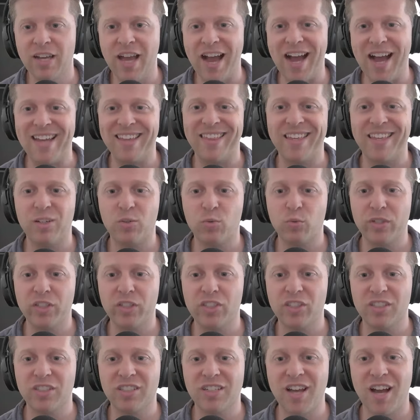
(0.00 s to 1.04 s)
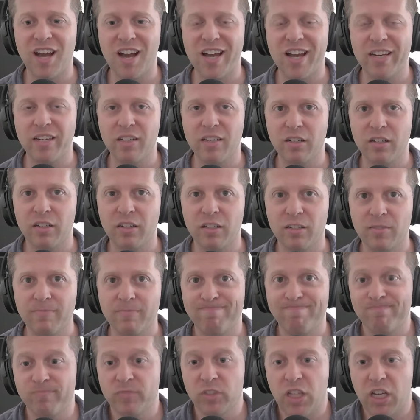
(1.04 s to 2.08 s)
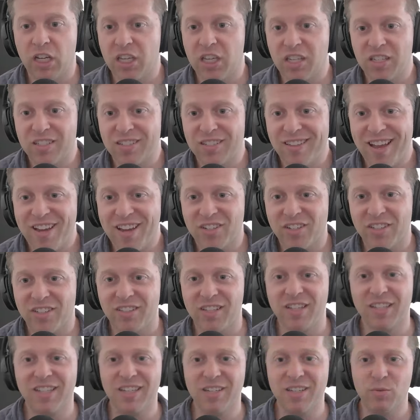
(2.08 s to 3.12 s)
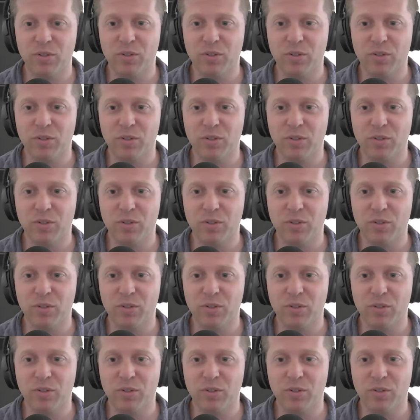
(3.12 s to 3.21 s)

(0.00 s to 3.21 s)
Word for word: I think we just got lucky/unlucky,